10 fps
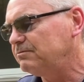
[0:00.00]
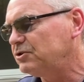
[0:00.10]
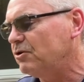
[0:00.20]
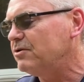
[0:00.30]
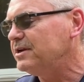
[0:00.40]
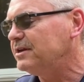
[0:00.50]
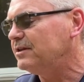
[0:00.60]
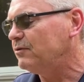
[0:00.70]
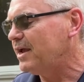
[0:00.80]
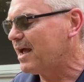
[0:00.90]
showing you
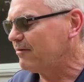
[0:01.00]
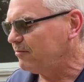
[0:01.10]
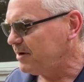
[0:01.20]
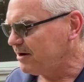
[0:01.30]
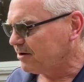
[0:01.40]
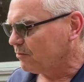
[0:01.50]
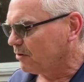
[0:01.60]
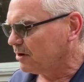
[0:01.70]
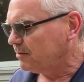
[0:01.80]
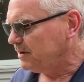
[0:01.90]
that we have them here, and we're
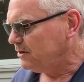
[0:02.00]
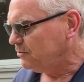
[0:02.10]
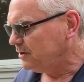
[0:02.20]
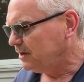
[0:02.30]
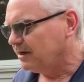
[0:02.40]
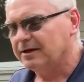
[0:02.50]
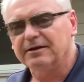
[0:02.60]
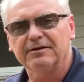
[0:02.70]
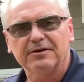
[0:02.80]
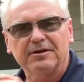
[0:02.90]
going to be doing
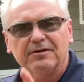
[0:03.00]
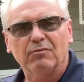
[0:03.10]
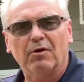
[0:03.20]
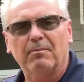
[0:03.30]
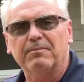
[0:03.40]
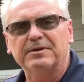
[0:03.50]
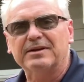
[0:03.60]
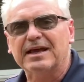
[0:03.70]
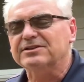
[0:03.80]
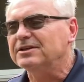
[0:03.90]
more
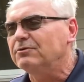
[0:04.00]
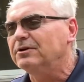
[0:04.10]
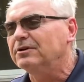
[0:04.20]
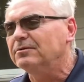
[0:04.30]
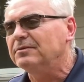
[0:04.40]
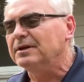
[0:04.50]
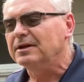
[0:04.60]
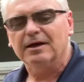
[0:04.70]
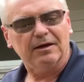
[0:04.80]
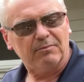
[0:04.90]
testing with them,
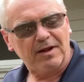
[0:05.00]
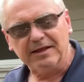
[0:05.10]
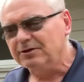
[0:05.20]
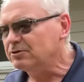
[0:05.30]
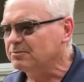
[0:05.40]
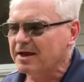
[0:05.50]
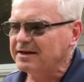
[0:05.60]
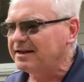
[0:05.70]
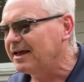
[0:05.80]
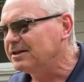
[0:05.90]
and probably do some
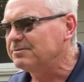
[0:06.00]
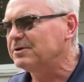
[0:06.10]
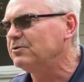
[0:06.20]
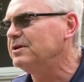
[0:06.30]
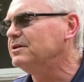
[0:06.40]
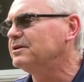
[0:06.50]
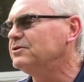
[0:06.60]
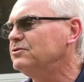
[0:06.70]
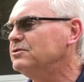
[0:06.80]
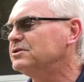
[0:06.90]
head-to-heads between the
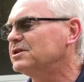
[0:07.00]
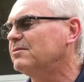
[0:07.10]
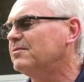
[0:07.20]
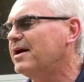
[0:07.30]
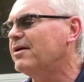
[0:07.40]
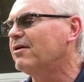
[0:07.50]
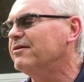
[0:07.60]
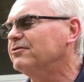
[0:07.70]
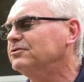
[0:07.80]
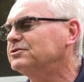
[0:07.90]
two and some of my
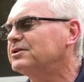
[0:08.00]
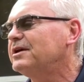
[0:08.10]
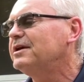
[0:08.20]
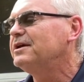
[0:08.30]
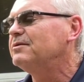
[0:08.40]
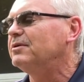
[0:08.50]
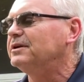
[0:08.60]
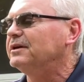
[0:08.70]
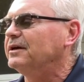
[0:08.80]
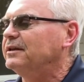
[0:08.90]
rifles. But
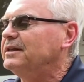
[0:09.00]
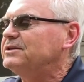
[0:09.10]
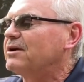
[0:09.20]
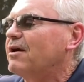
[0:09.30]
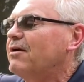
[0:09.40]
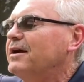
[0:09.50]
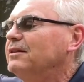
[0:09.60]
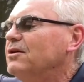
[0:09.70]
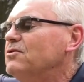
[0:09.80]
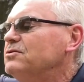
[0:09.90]
these are on
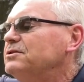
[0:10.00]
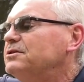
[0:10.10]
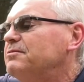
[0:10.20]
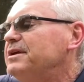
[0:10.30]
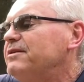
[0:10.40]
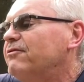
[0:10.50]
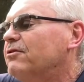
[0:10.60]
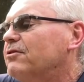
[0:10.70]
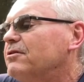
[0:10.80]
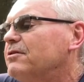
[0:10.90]
loan to me
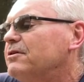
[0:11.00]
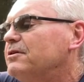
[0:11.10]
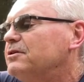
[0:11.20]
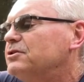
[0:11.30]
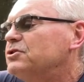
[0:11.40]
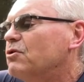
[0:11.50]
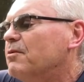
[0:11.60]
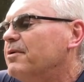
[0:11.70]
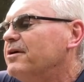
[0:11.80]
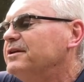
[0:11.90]
for a
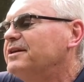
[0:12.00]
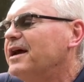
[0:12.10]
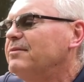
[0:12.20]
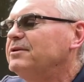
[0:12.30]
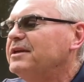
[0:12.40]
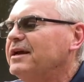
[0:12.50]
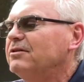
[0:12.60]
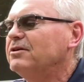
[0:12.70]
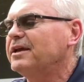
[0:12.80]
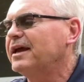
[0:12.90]
short period of time to take a
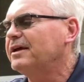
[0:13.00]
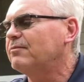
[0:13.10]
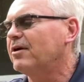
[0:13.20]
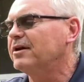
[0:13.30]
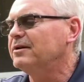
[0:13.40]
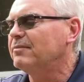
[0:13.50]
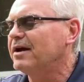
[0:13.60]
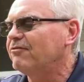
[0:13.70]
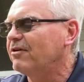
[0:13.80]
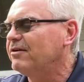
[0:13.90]
look at, brought in by
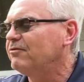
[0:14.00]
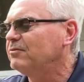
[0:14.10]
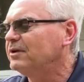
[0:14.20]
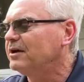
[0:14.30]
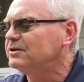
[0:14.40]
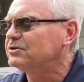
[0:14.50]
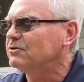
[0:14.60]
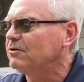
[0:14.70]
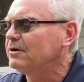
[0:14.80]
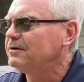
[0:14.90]
a friend from the gun
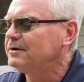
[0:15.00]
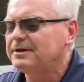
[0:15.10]
store.